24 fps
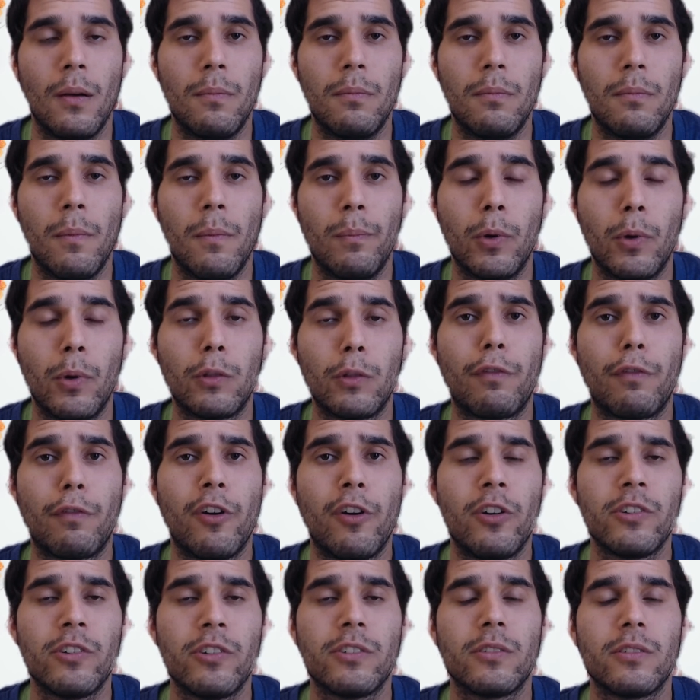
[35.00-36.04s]
But
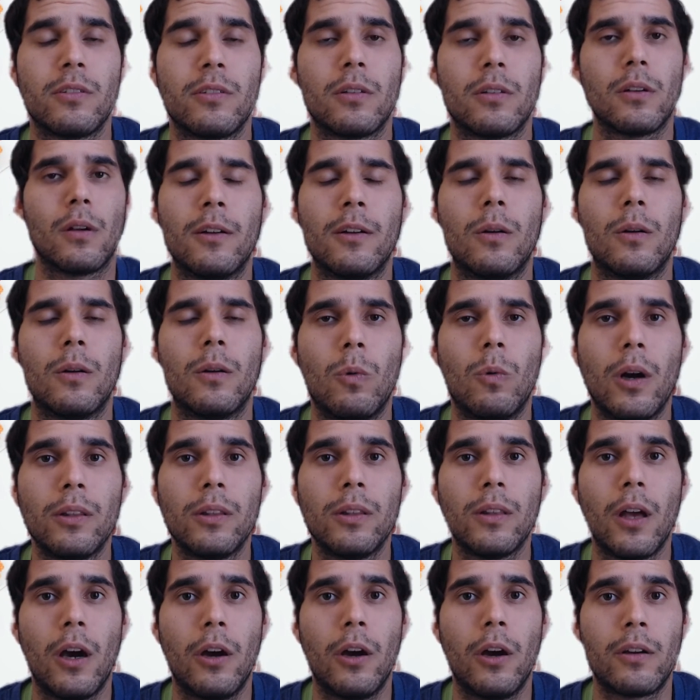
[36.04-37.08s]
first,
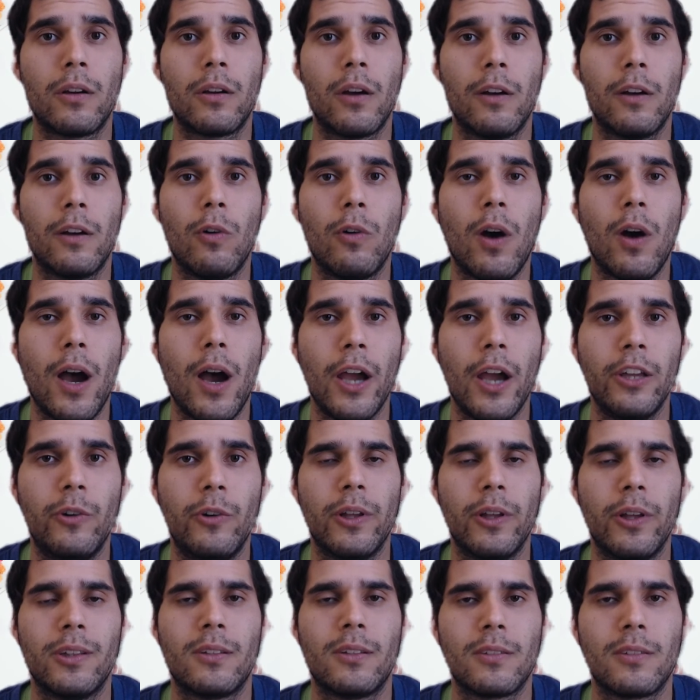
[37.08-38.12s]
what are
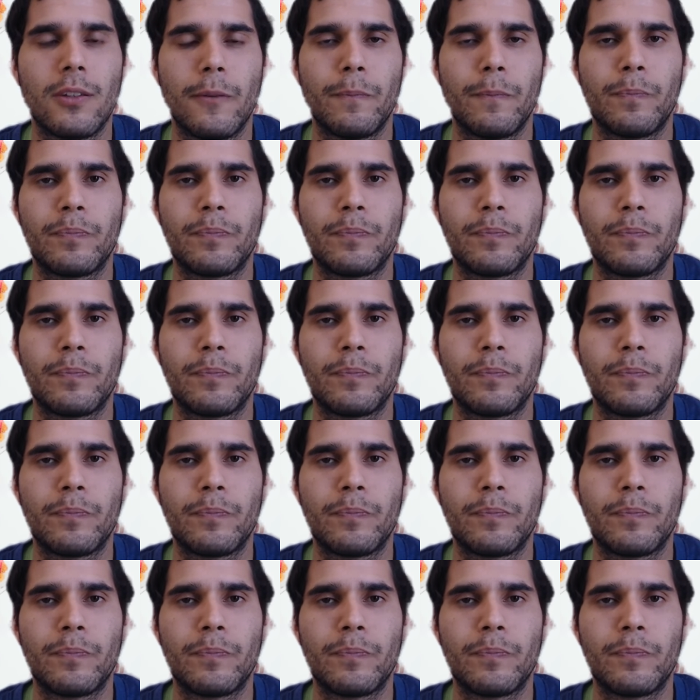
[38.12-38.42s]
carbohydrates?